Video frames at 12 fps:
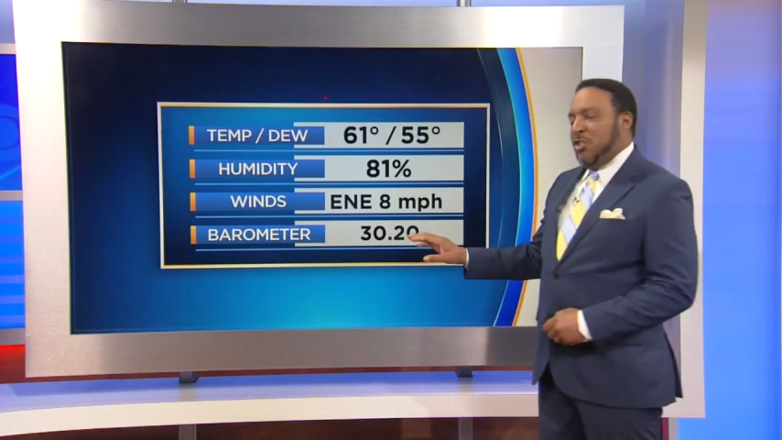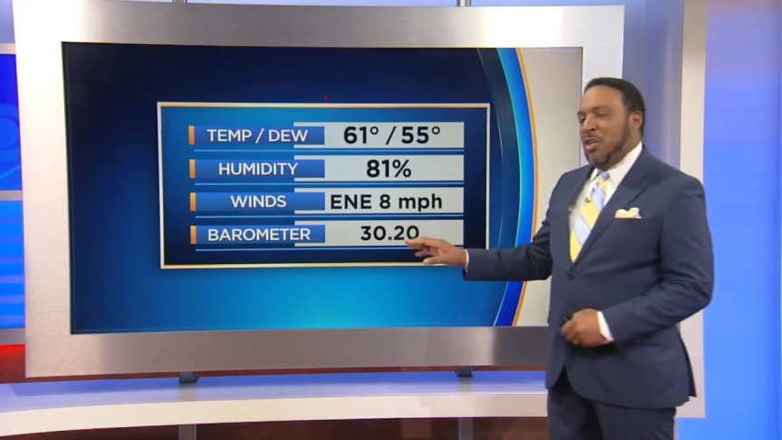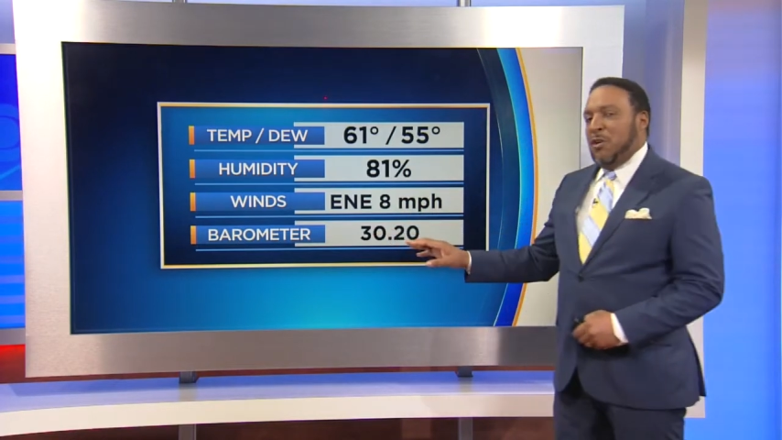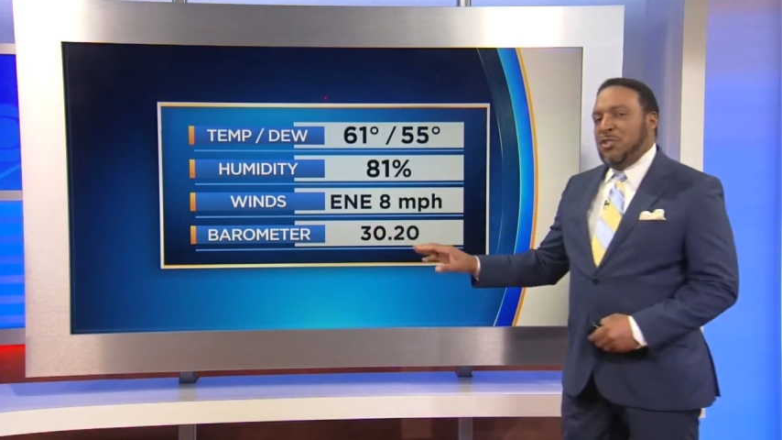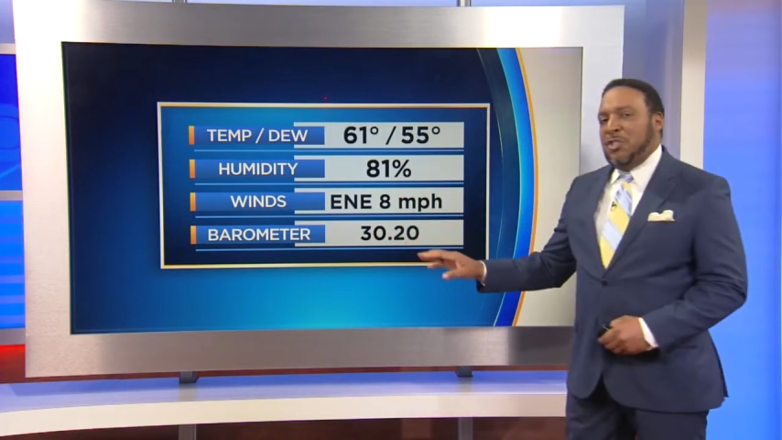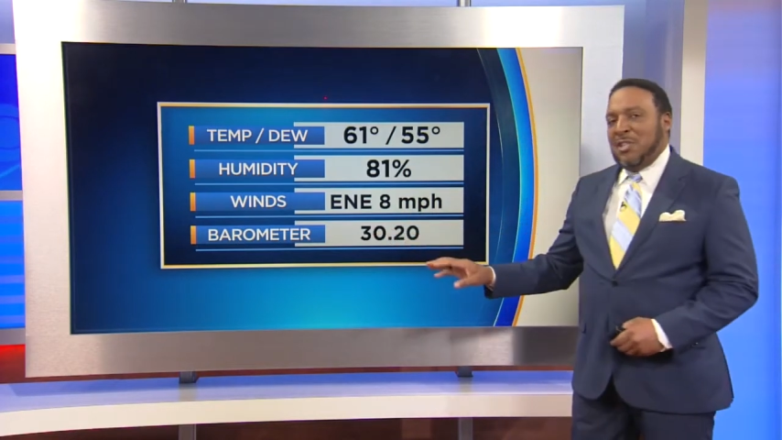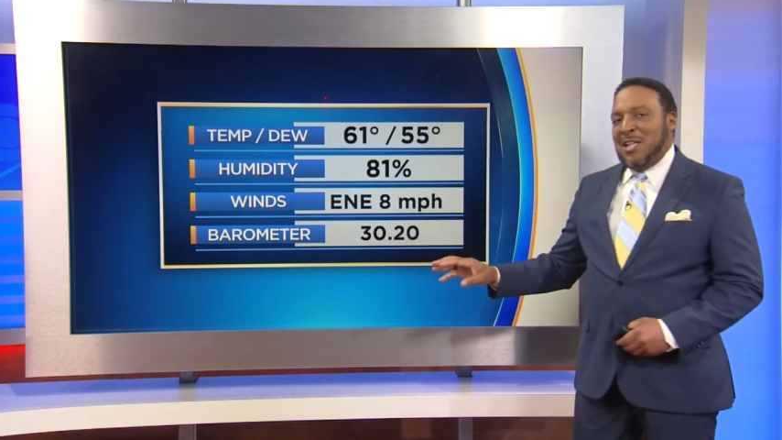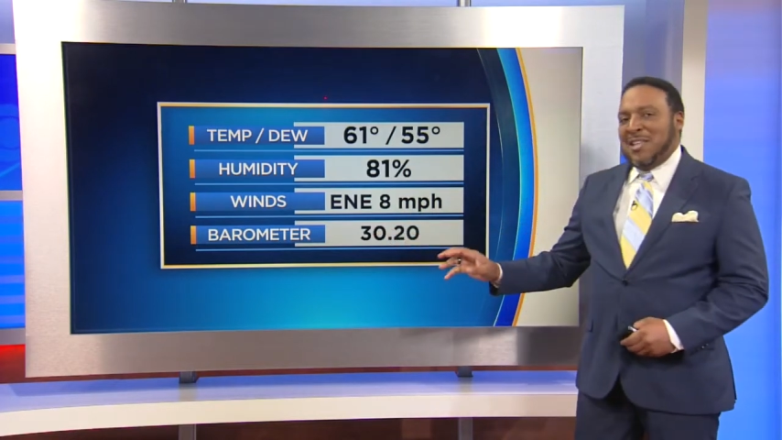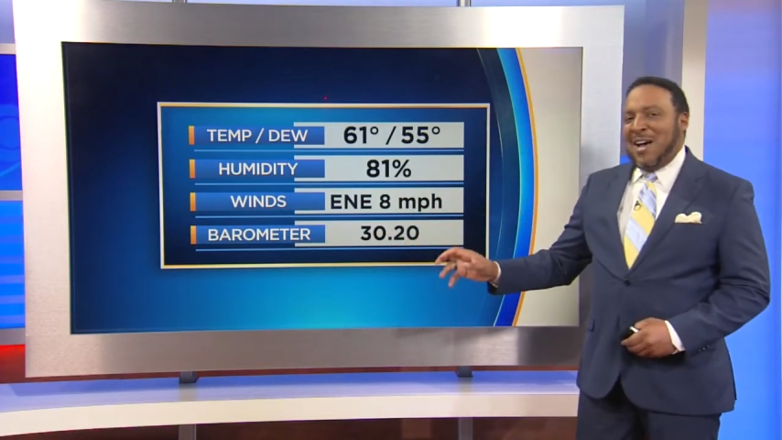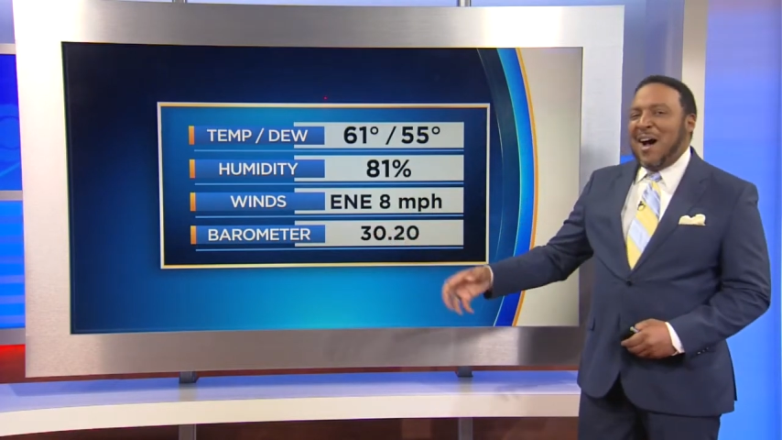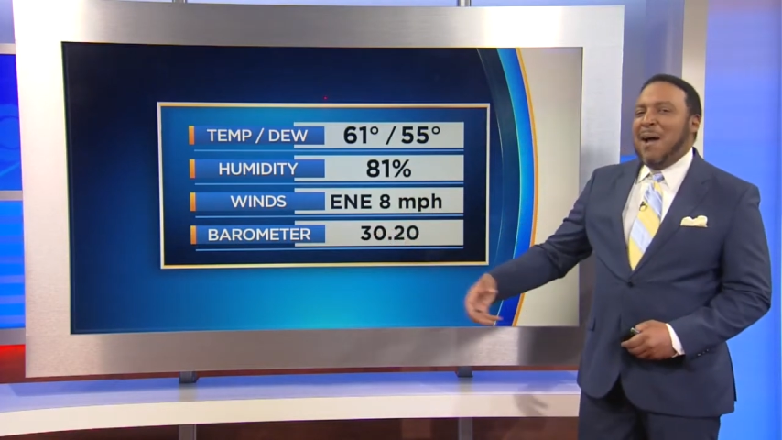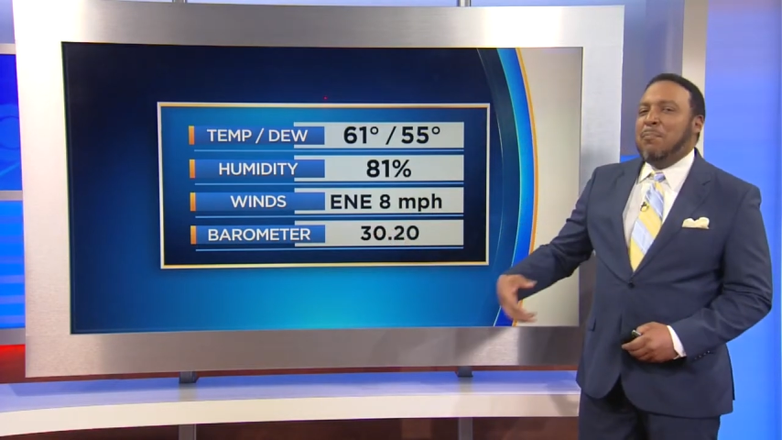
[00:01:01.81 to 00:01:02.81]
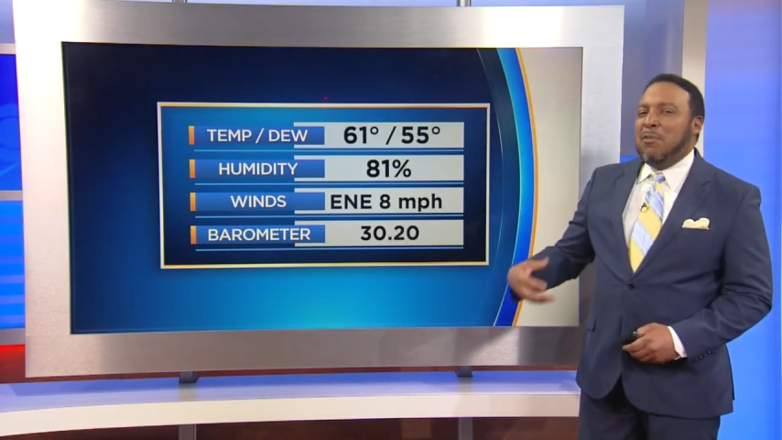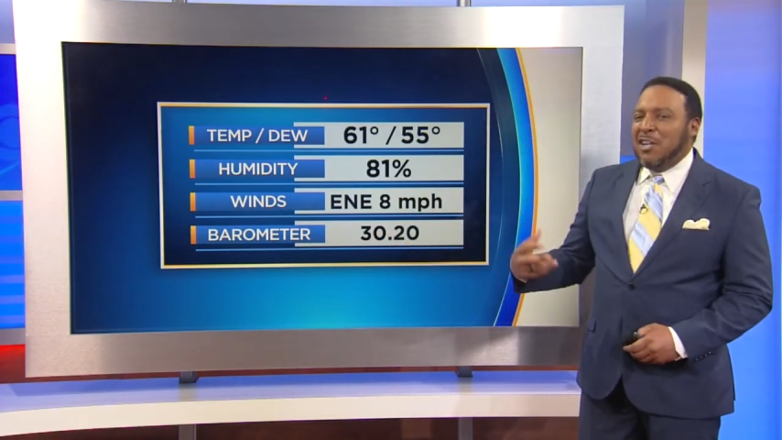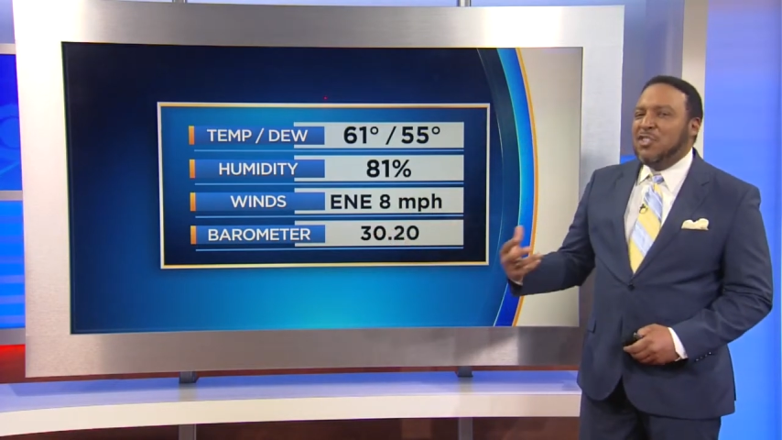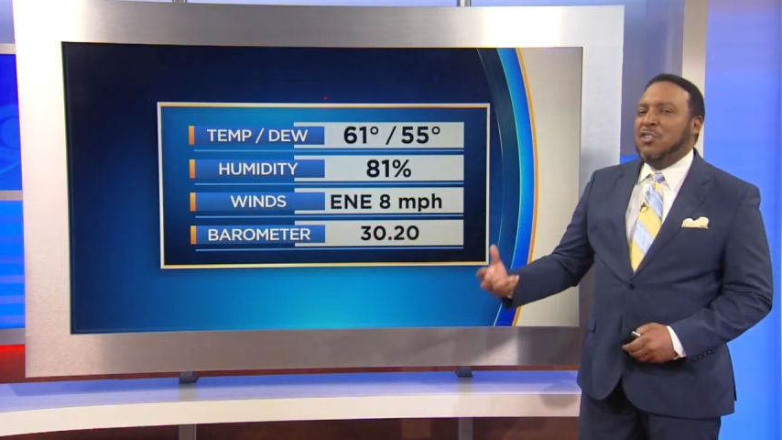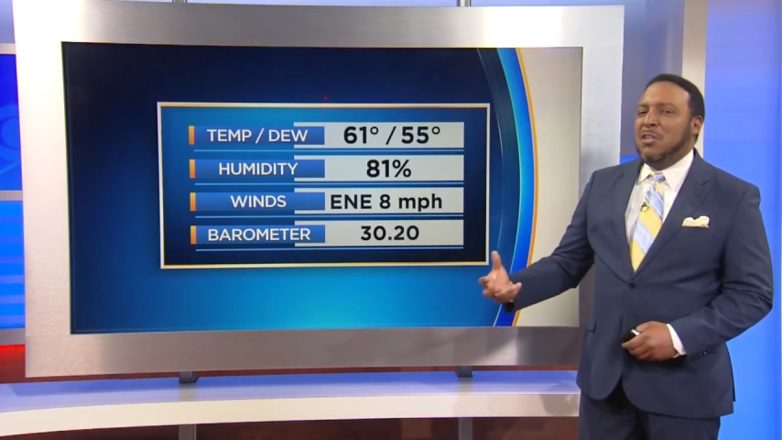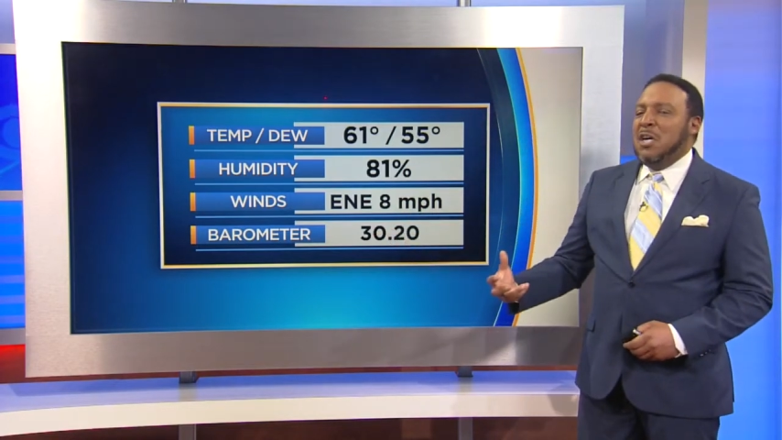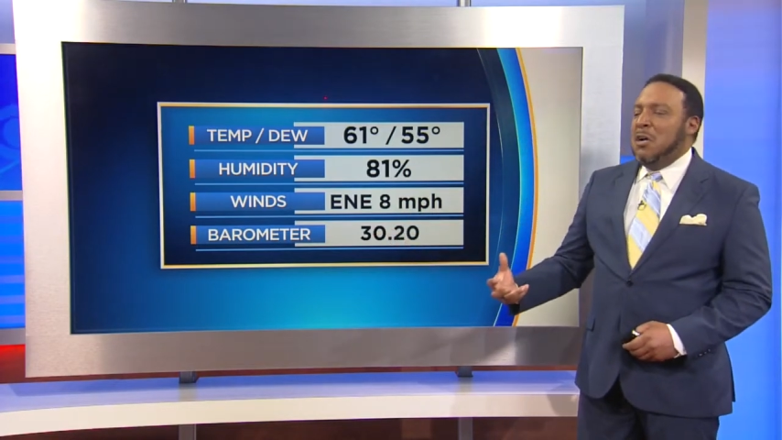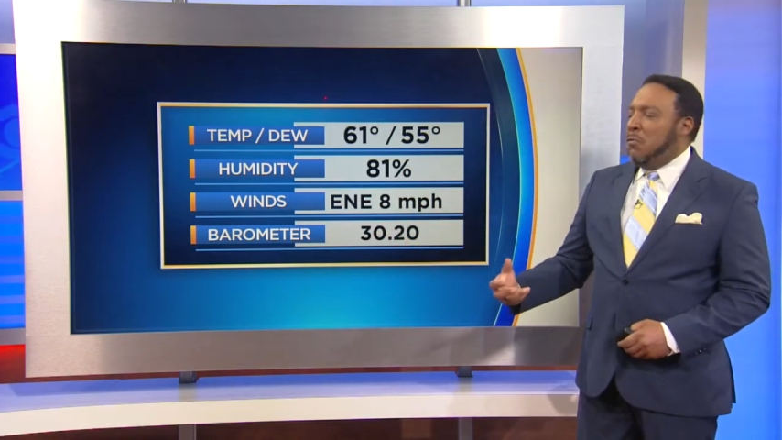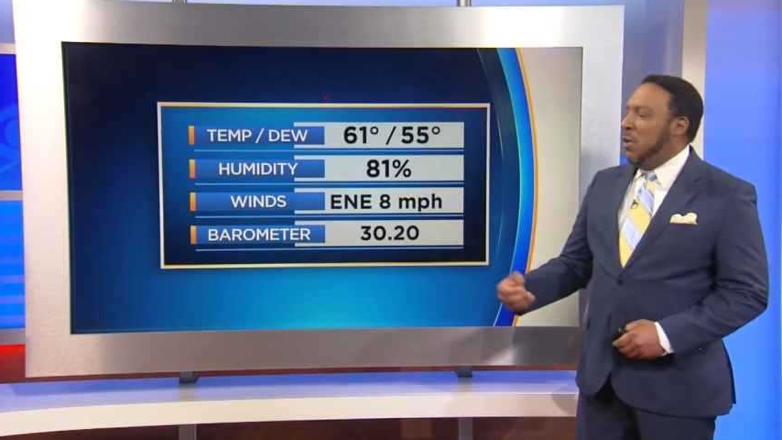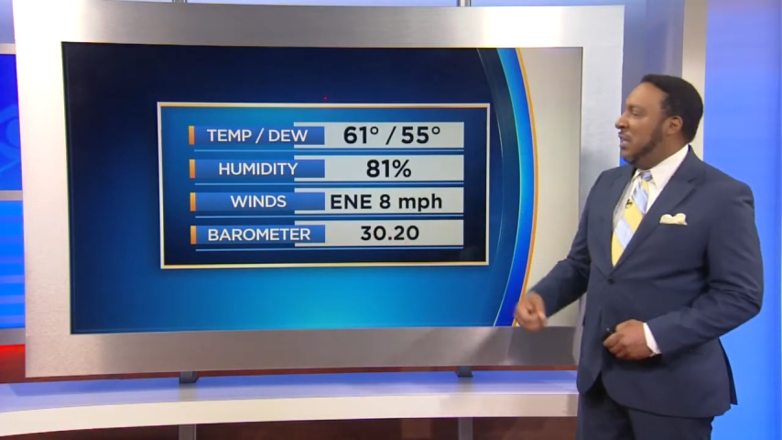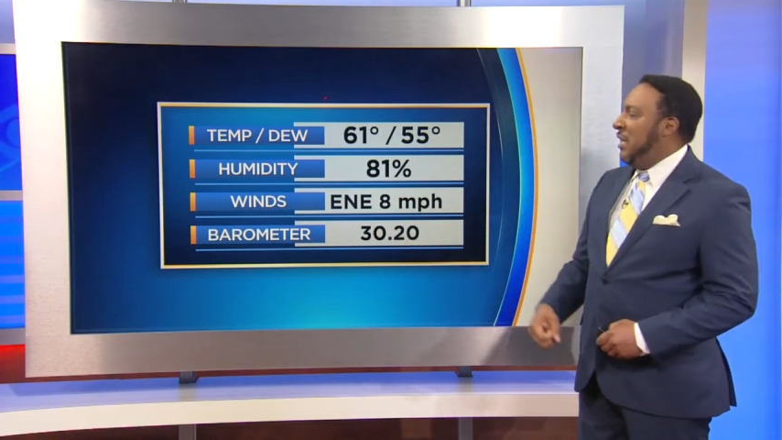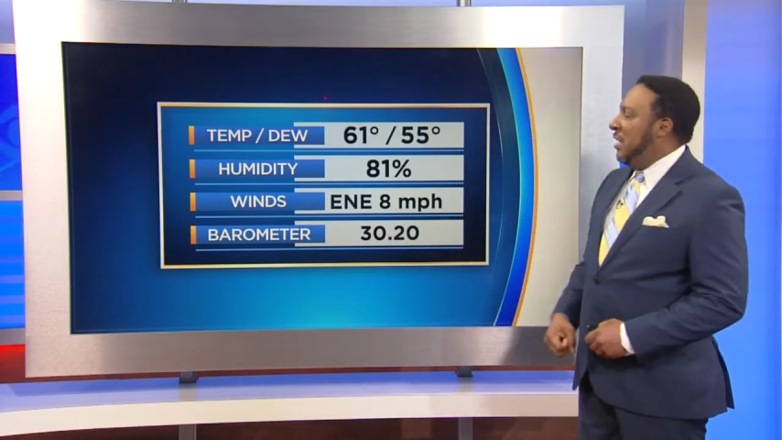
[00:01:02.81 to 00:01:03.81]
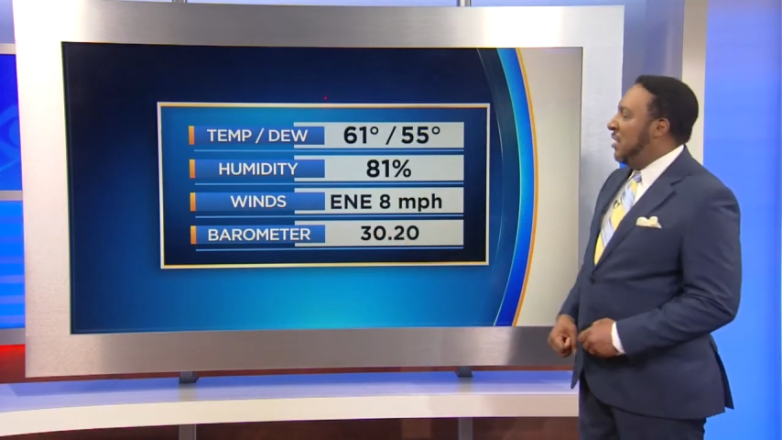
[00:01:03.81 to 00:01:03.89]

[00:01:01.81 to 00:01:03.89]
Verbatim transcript: shows you that the high pressure really in